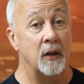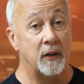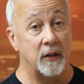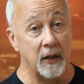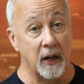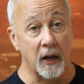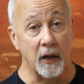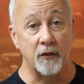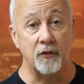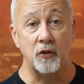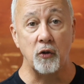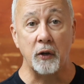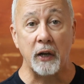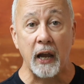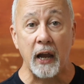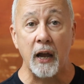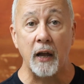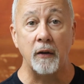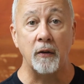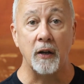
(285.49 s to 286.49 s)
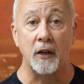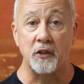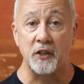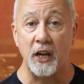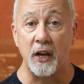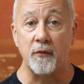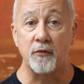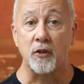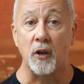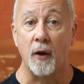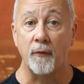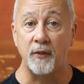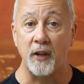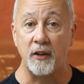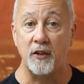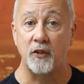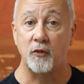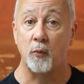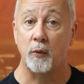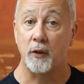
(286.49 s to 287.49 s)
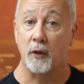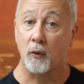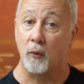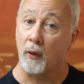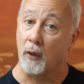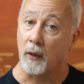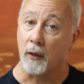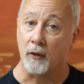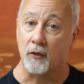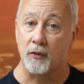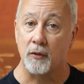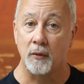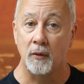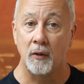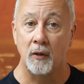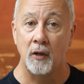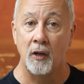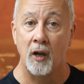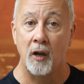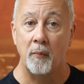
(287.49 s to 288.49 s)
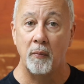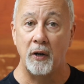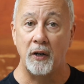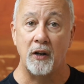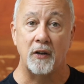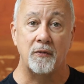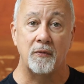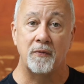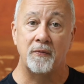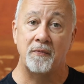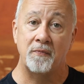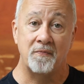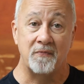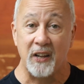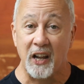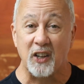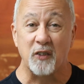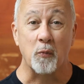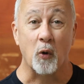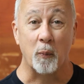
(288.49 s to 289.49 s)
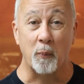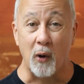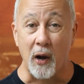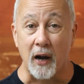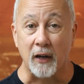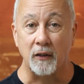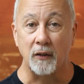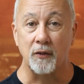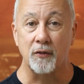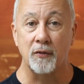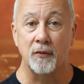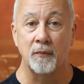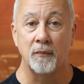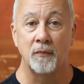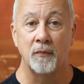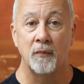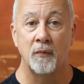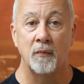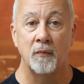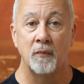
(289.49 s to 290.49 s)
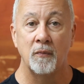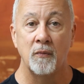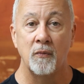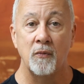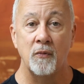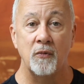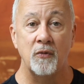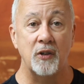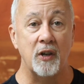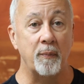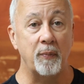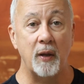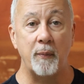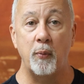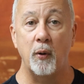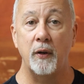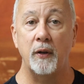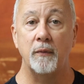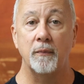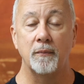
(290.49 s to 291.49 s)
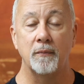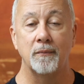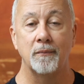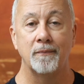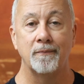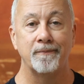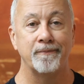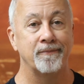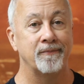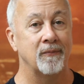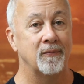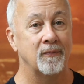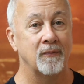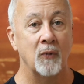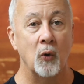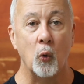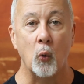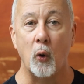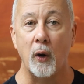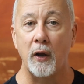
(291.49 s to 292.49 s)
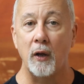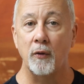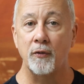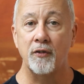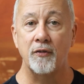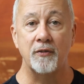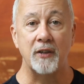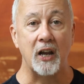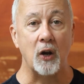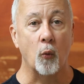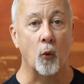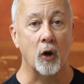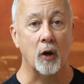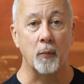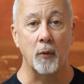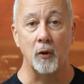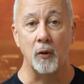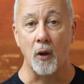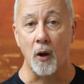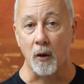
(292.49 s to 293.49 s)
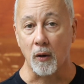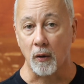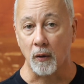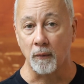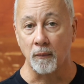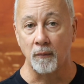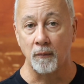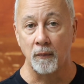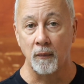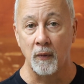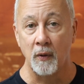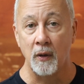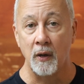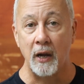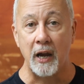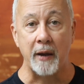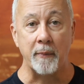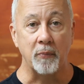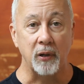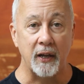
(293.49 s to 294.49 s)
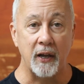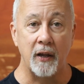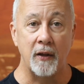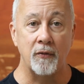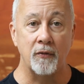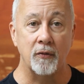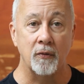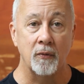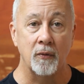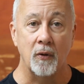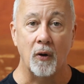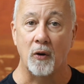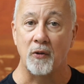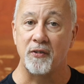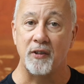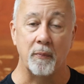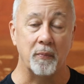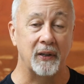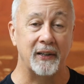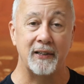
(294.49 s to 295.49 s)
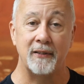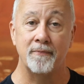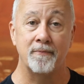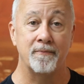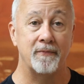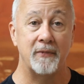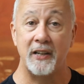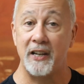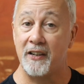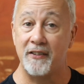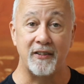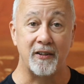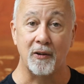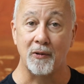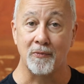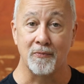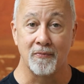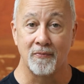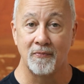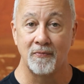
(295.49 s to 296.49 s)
Yes, you can achieve soft edges with acrylics, but it takes more practice. Simply put, oils stay workable longer, and blends are simply easier.